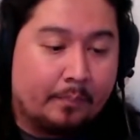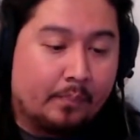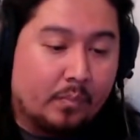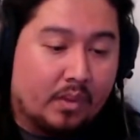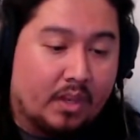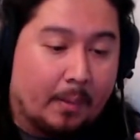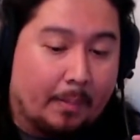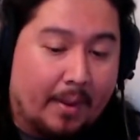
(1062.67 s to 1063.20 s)

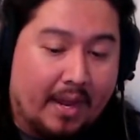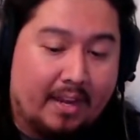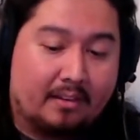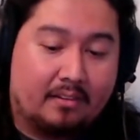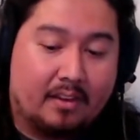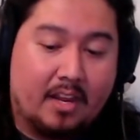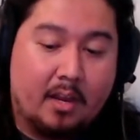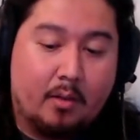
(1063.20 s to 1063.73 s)
The paint
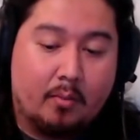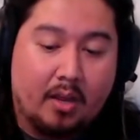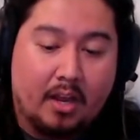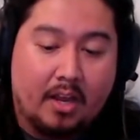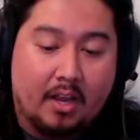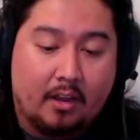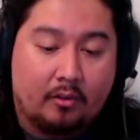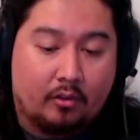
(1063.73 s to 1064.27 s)
scheme
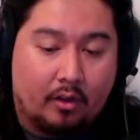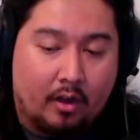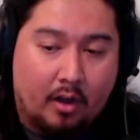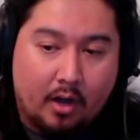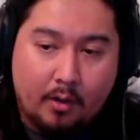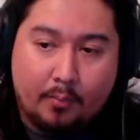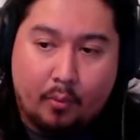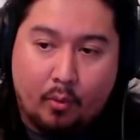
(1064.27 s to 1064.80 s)
is
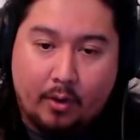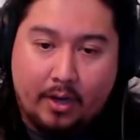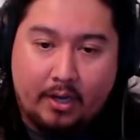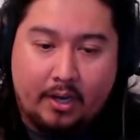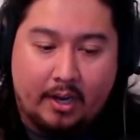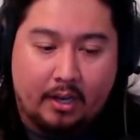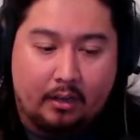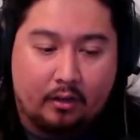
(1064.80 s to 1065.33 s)
on point.
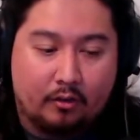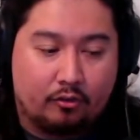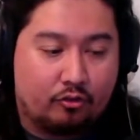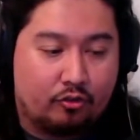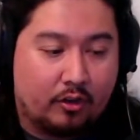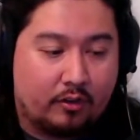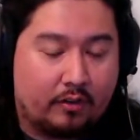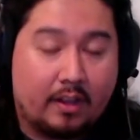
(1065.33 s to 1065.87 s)
It looks
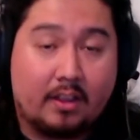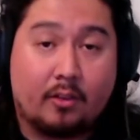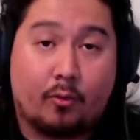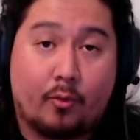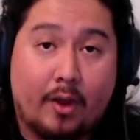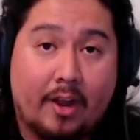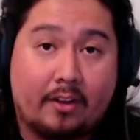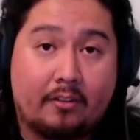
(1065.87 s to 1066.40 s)
just like the
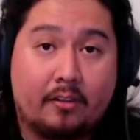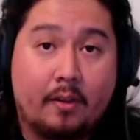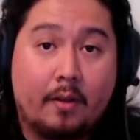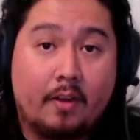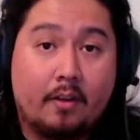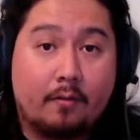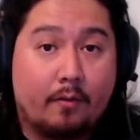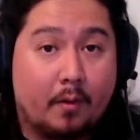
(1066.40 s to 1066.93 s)
Rex
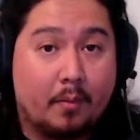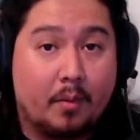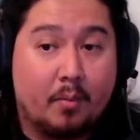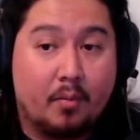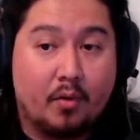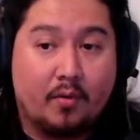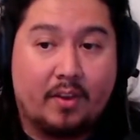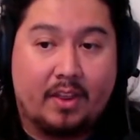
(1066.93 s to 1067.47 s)
from the
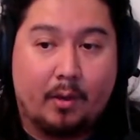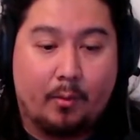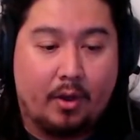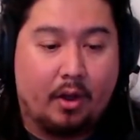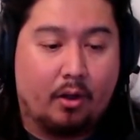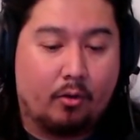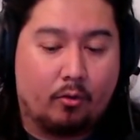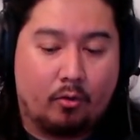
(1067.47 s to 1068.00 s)
movie that we
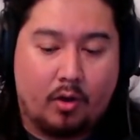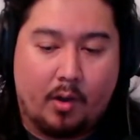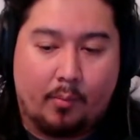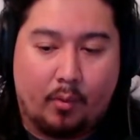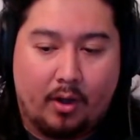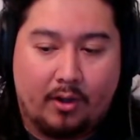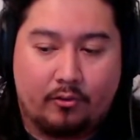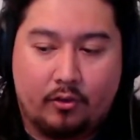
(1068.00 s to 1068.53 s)
all grew up
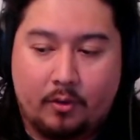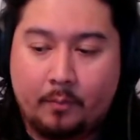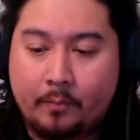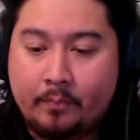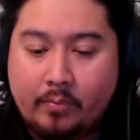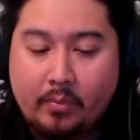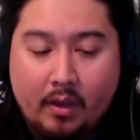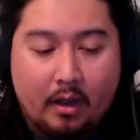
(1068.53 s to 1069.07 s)
watching.
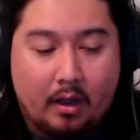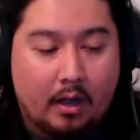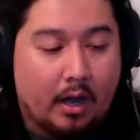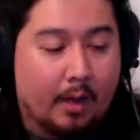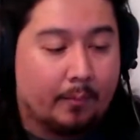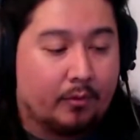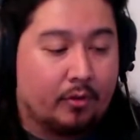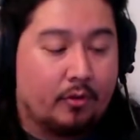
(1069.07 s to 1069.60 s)

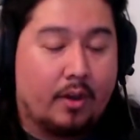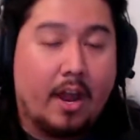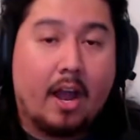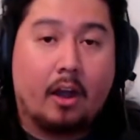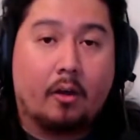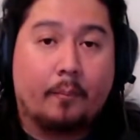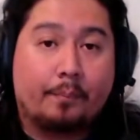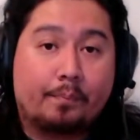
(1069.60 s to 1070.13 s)
So
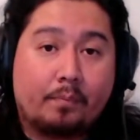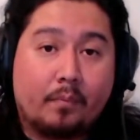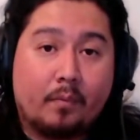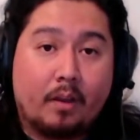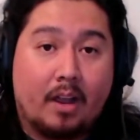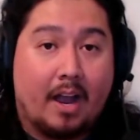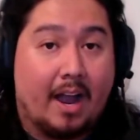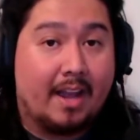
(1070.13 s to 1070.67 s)
now,
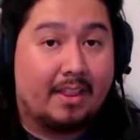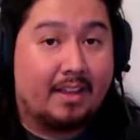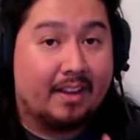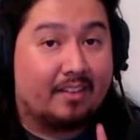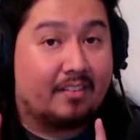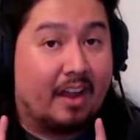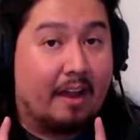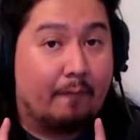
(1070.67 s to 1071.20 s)
I think it's
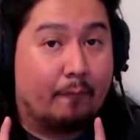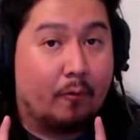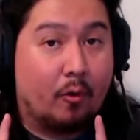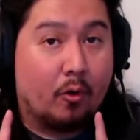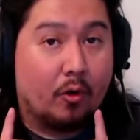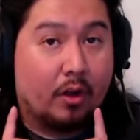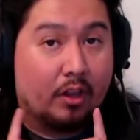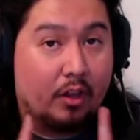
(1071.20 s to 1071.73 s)
time
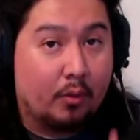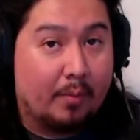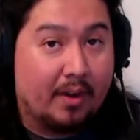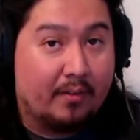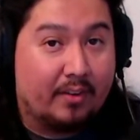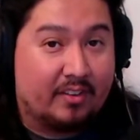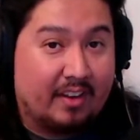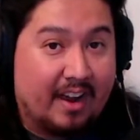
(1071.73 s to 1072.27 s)
for a little bit of
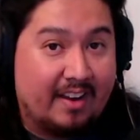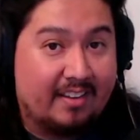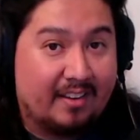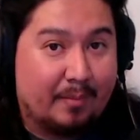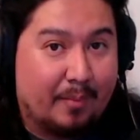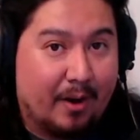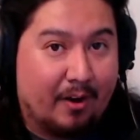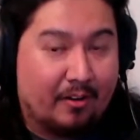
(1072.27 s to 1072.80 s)
a size
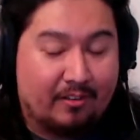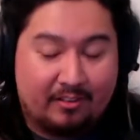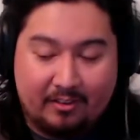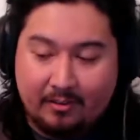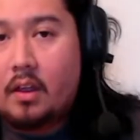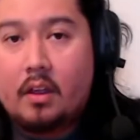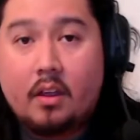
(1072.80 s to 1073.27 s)
comparison.